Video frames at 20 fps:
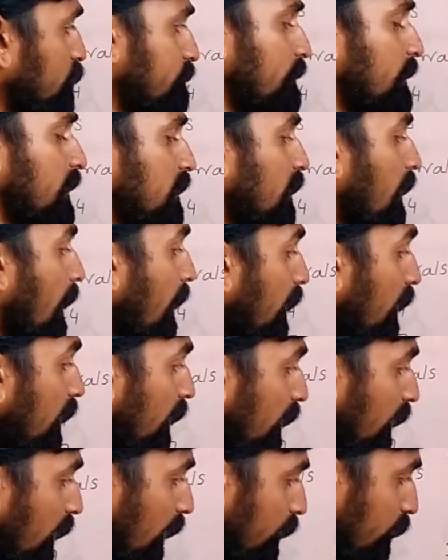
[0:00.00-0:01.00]
But
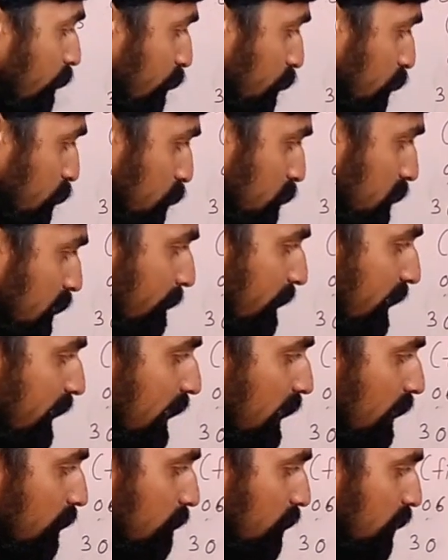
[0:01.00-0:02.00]
if you choose the
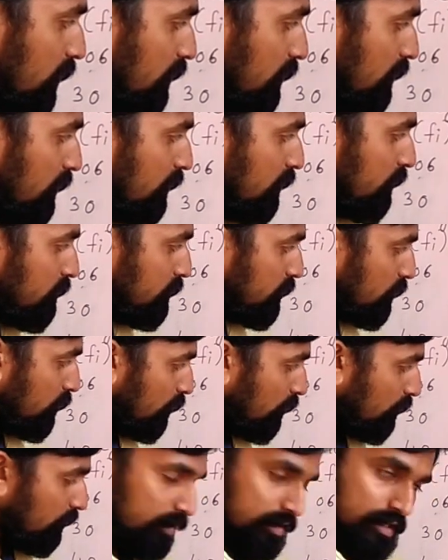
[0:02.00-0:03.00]
middle number,
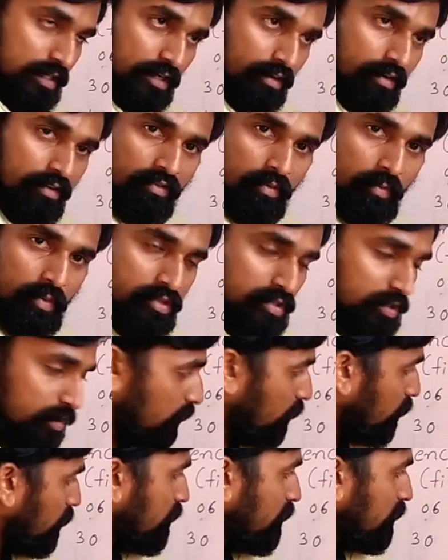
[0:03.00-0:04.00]
so here it will be
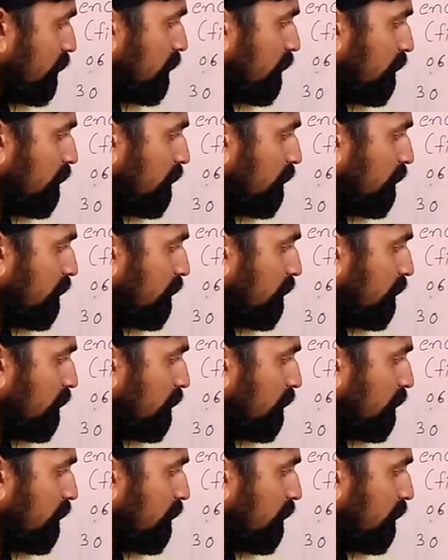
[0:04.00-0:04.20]
0.